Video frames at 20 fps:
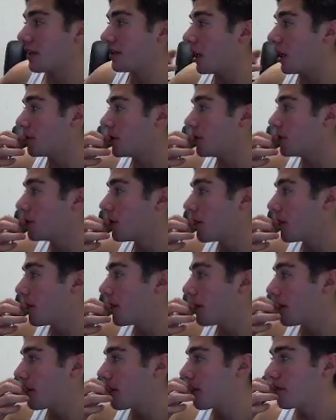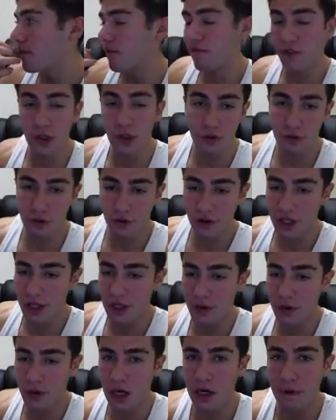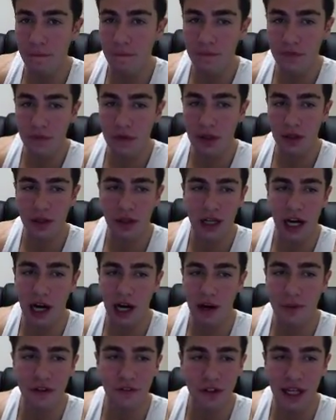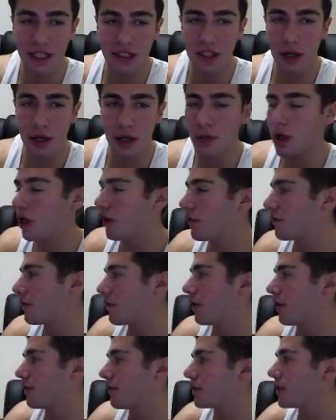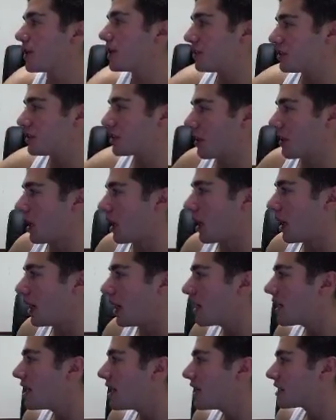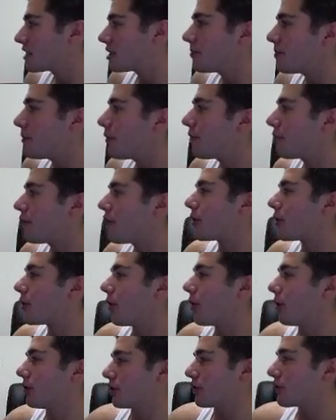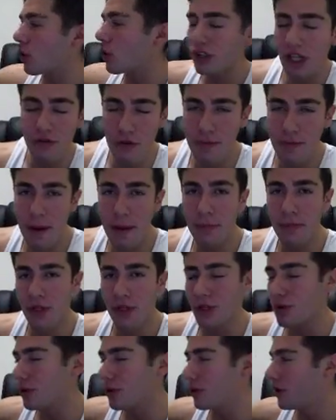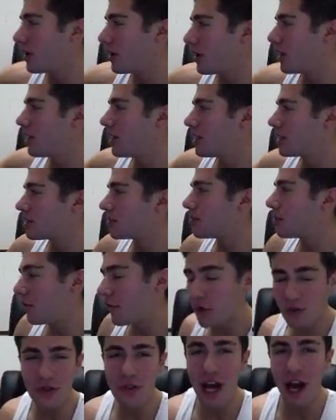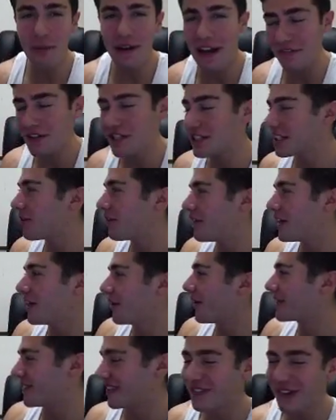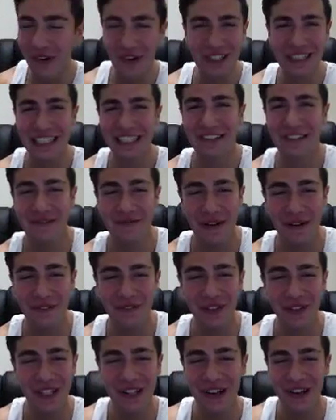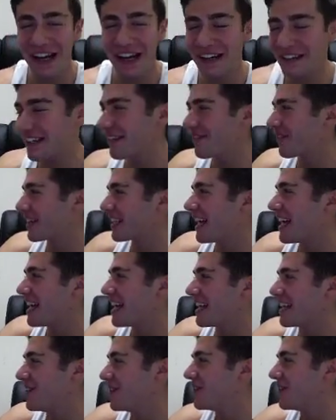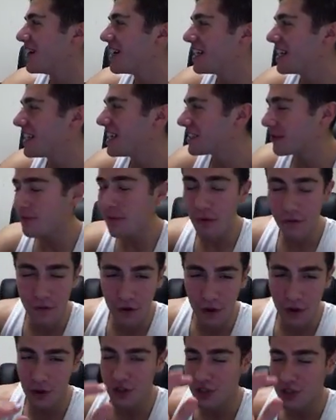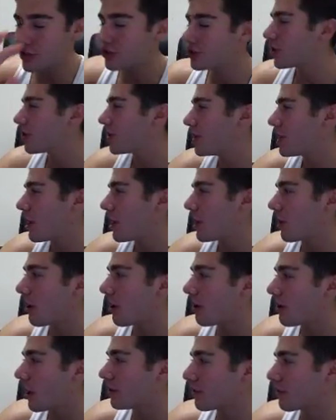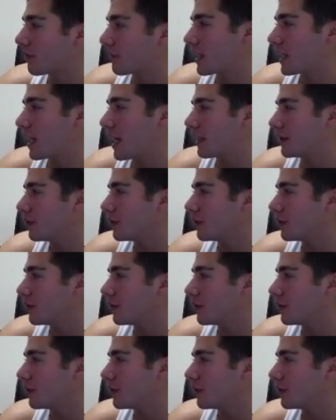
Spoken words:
feel free to comment if you got the W off of Yeezy Supply. Simple Photos. Of course I remember you. Simple Photos. You comment every single video, notice me. Of course I remember you. How could I forget you? Simple Photos. Just so you know, I'll never forget you.